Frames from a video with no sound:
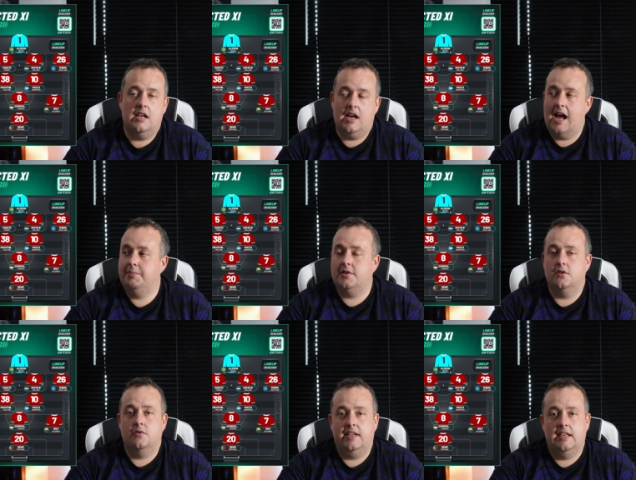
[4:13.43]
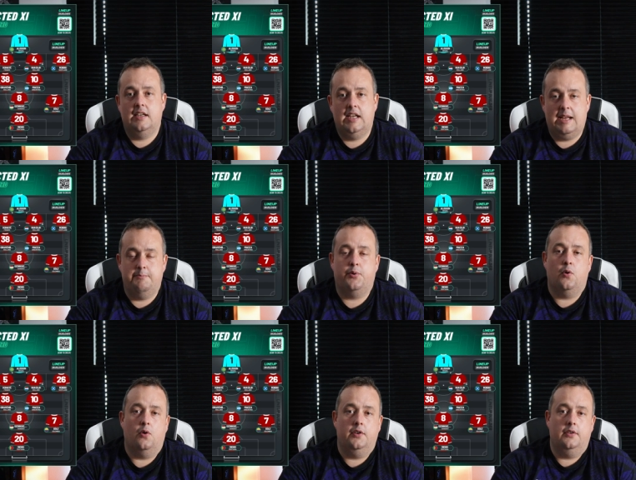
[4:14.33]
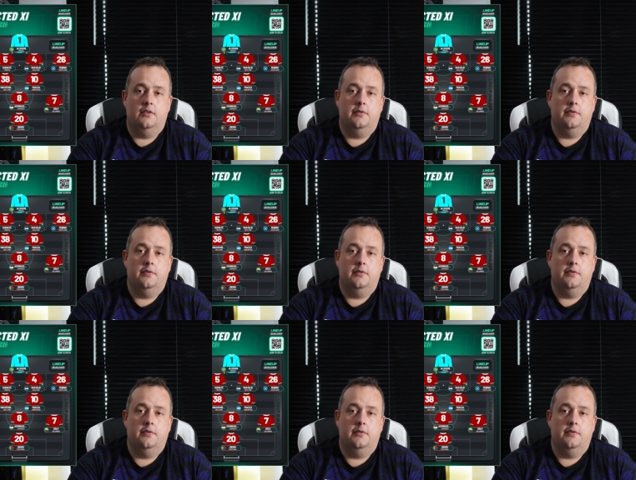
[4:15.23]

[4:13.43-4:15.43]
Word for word: absolutely important